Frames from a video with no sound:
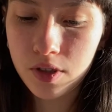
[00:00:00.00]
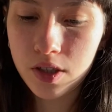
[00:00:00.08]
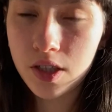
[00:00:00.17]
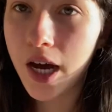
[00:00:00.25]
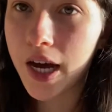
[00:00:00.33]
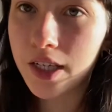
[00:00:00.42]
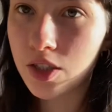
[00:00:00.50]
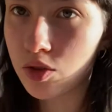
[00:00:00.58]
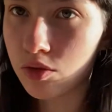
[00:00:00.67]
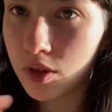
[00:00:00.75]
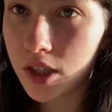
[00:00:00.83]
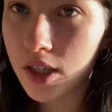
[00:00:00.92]
tied
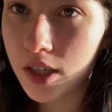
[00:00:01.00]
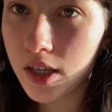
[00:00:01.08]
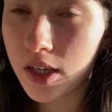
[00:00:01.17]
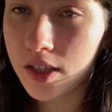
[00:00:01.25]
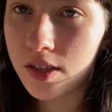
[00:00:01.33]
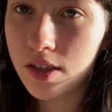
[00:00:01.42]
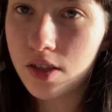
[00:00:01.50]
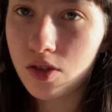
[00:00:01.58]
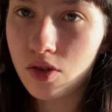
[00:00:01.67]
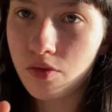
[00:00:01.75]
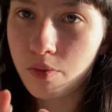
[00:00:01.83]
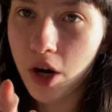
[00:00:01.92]
to it
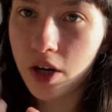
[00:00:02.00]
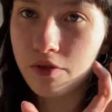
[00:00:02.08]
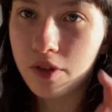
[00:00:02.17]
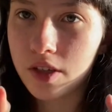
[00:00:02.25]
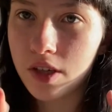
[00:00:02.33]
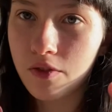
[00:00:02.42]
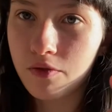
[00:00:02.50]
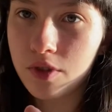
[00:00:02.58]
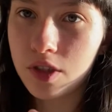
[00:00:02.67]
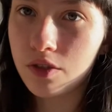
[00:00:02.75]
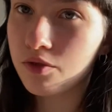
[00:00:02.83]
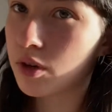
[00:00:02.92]
is part of a
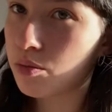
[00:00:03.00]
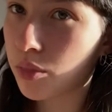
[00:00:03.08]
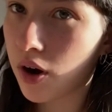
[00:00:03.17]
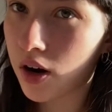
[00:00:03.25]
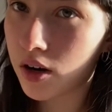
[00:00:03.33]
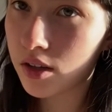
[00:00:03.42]
different bar.